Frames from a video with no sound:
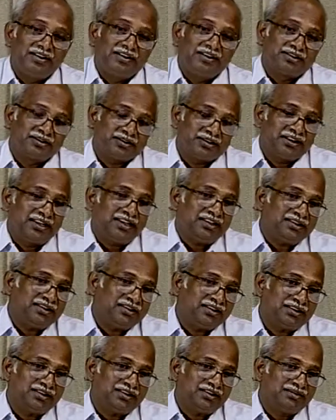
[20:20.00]
So then
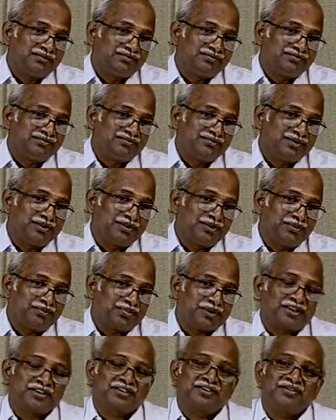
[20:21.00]
the
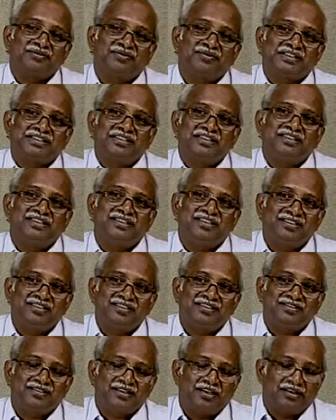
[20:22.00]
production facility
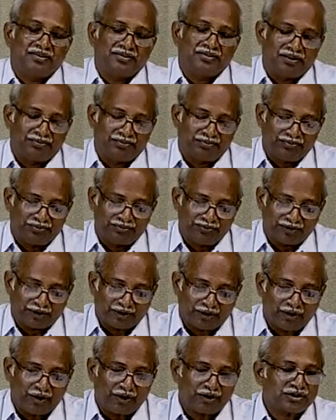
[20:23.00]
is the
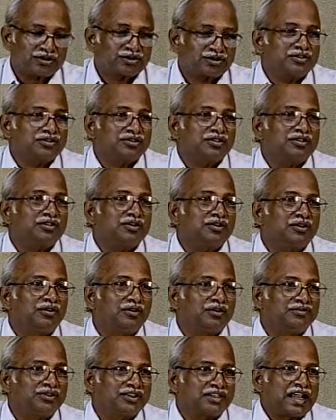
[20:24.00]
cost
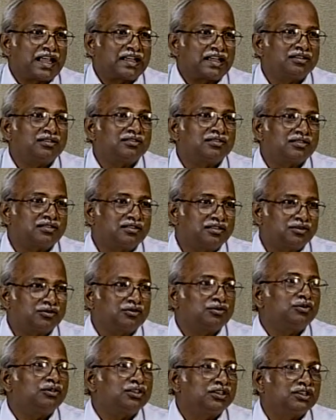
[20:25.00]
of the tanker,
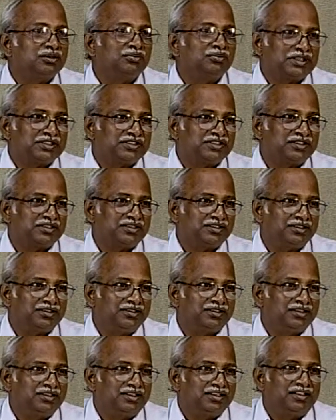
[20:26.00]
including the machinery,
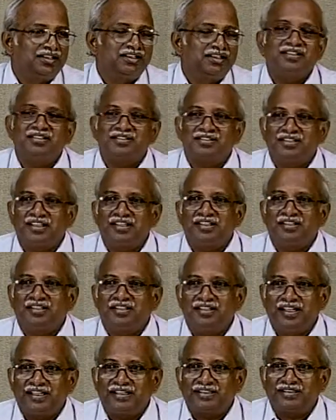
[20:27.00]
is a
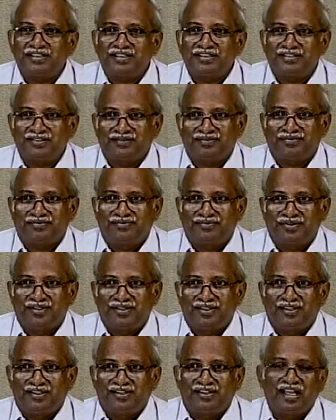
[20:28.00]
little excessive
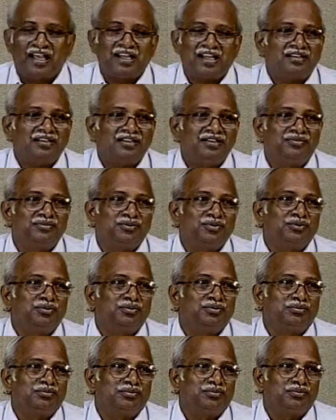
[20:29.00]
than if
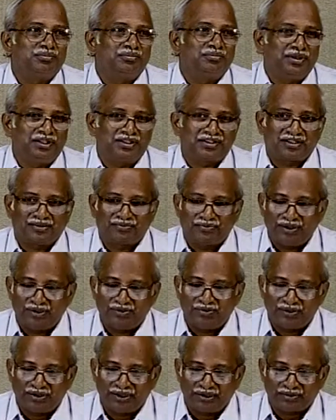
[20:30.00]
you build something
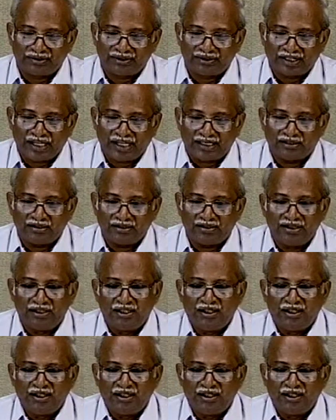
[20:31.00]
without the tanker.